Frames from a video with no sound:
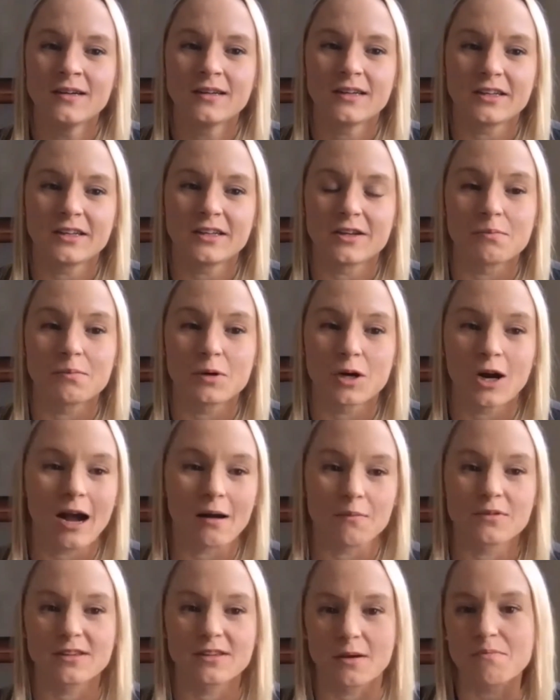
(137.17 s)
You know,
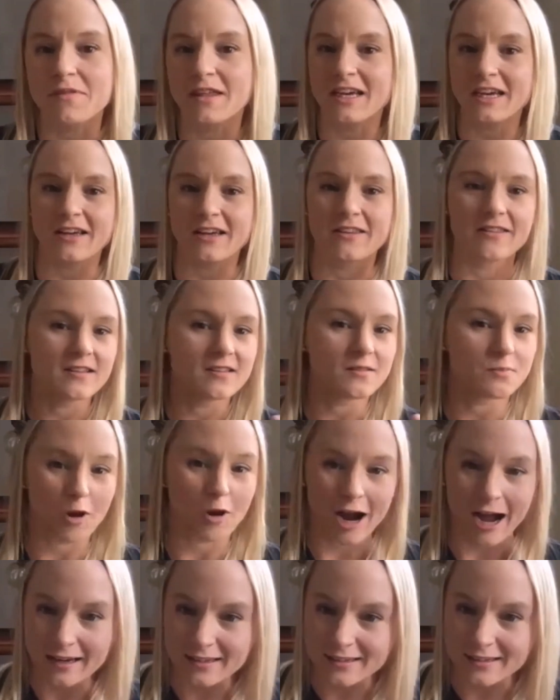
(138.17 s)
perhaps something in this
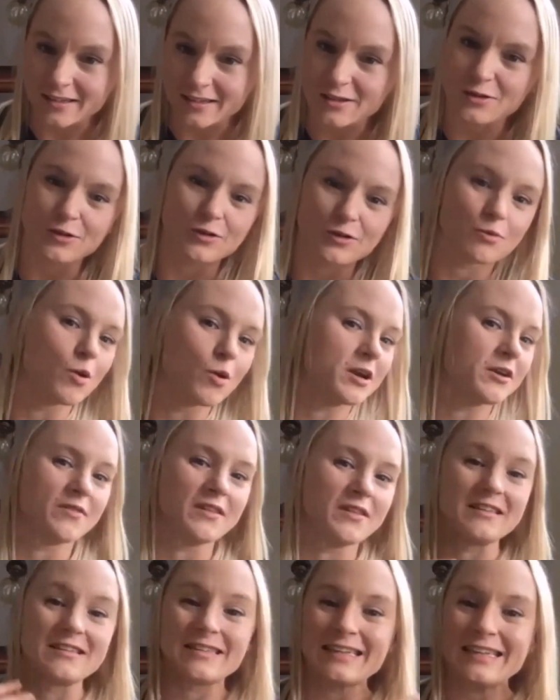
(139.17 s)
practice or one of
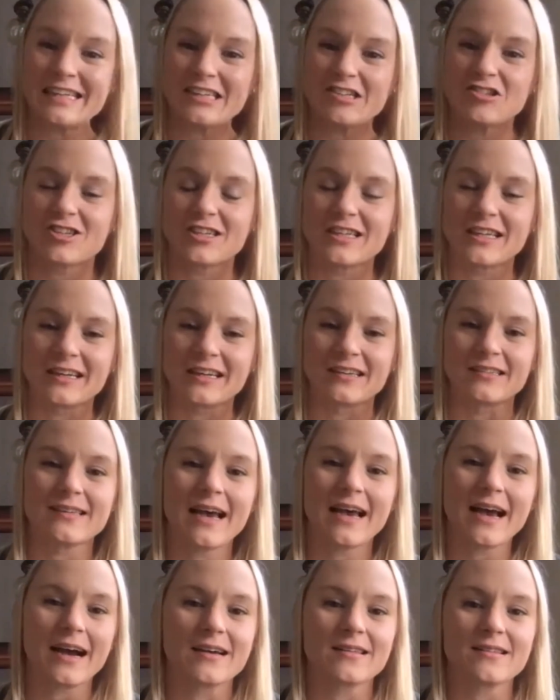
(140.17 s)
these teachings
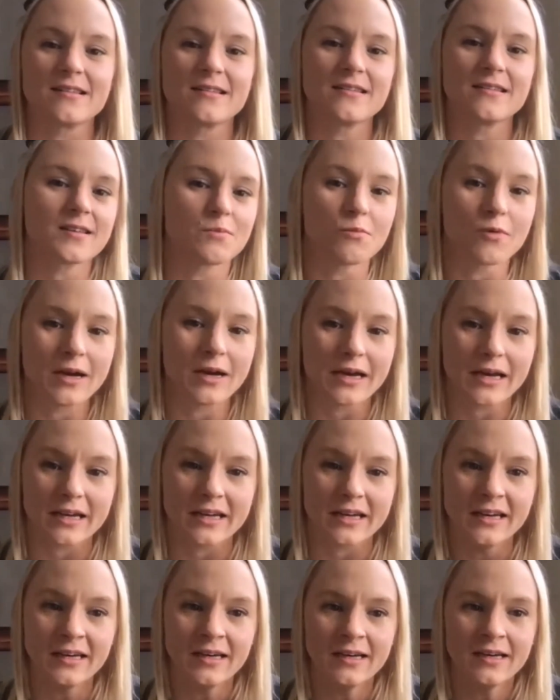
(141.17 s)
has in some
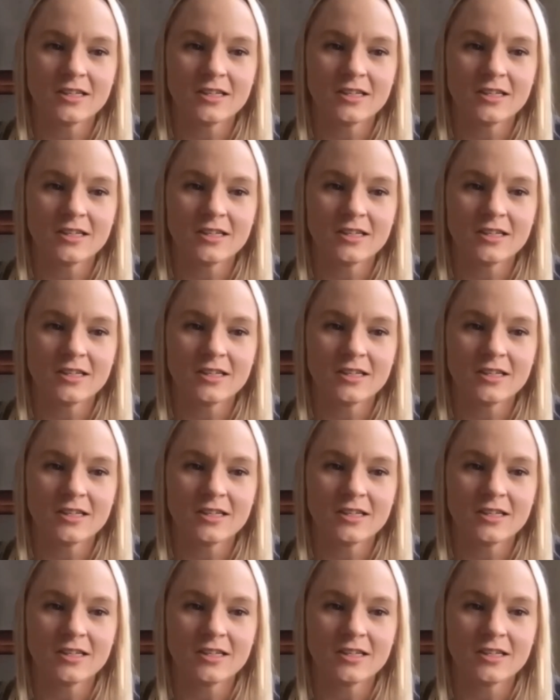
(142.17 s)
way